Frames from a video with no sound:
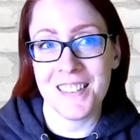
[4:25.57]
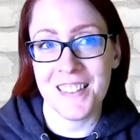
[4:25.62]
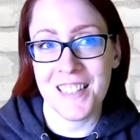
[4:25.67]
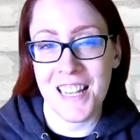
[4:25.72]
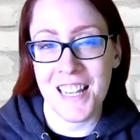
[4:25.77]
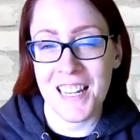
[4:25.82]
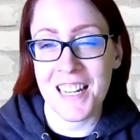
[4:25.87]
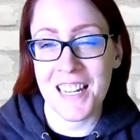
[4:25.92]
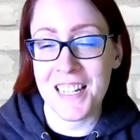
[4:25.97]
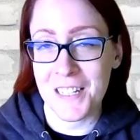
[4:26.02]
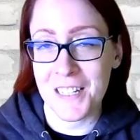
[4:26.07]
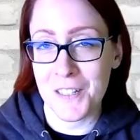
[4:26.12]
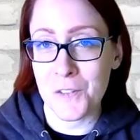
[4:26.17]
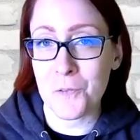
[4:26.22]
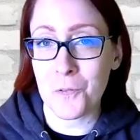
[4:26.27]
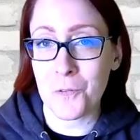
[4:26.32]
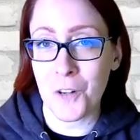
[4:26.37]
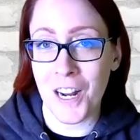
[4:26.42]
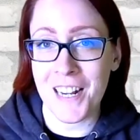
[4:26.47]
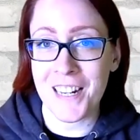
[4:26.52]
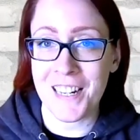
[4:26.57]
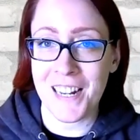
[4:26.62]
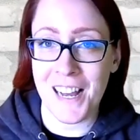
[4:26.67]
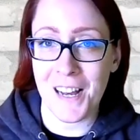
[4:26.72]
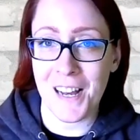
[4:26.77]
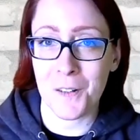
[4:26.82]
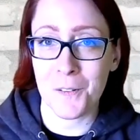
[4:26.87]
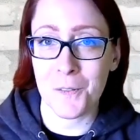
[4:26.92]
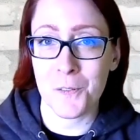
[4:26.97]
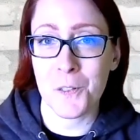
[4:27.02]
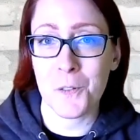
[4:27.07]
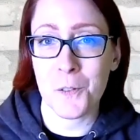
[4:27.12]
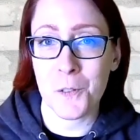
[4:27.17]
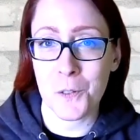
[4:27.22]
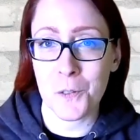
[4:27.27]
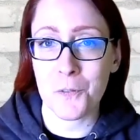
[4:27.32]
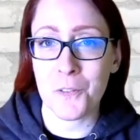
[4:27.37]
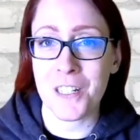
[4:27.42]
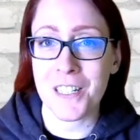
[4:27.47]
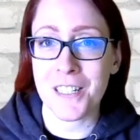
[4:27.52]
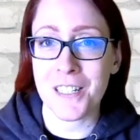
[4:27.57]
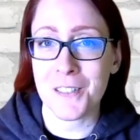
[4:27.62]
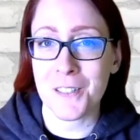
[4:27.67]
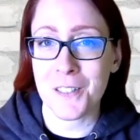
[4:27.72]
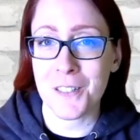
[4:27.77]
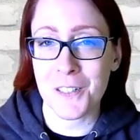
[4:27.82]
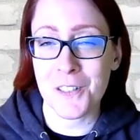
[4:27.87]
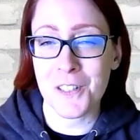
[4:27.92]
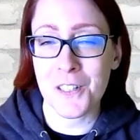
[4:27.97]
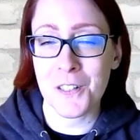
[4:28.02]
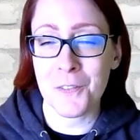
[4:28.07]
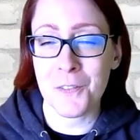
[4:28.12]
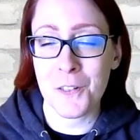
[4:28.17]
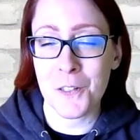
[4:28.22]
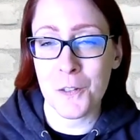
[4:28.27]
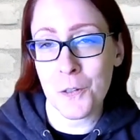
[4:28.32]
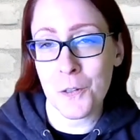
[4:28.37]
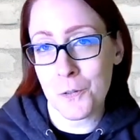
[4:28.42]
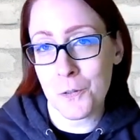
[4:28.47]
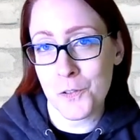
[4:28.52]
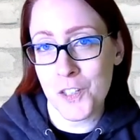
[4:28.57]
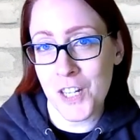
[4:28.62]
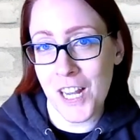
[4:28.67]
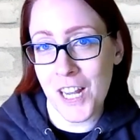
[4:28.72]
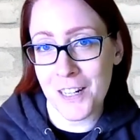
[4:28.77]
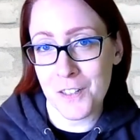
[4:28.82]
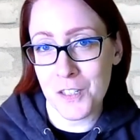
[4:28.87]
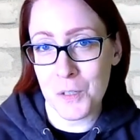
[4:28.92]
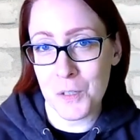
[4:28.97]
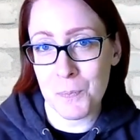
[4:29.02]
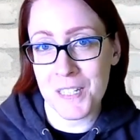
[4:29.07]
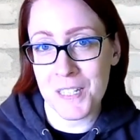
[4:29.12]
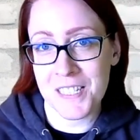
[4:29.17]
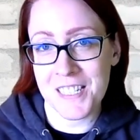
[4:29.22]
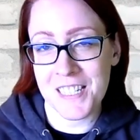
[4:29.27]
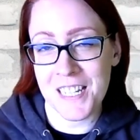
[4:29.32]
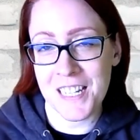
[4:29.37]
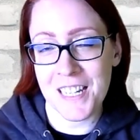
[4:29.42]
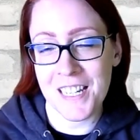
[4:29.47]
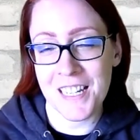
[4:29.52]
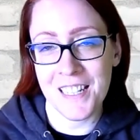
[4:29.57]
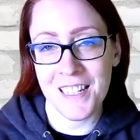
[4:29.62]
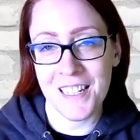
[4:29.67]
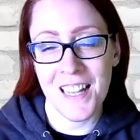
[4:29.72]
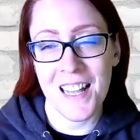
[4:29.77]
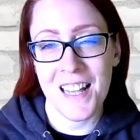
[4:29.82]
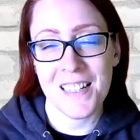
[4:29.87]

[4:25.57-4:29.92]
than it is right now to do research if you use ChatGPT.